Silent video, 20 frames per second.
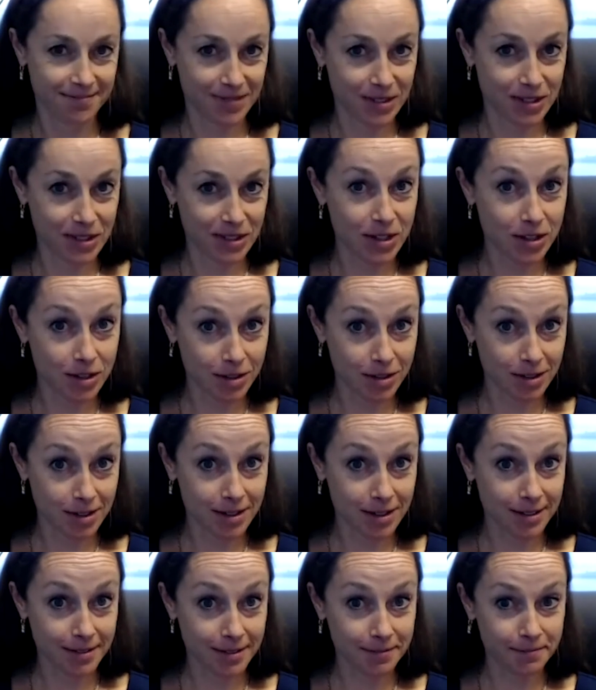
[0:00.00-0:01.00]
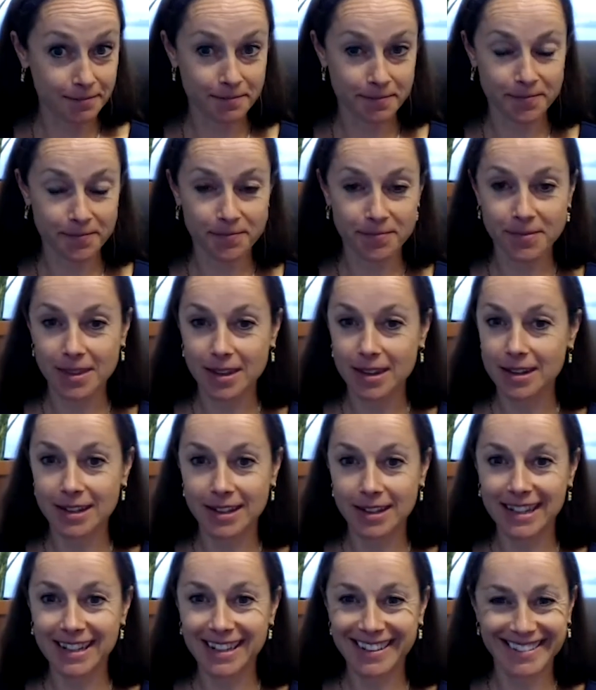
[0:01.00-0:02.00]
Rebecca, why don't you
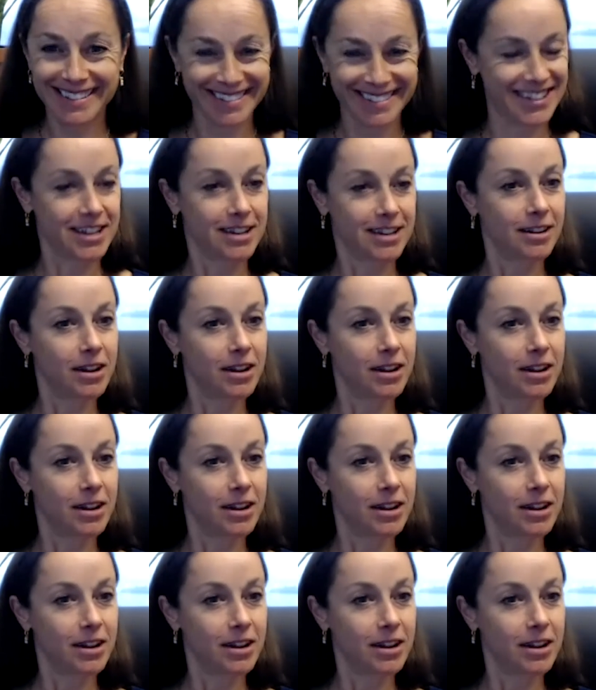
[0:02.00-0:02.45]
kick it off?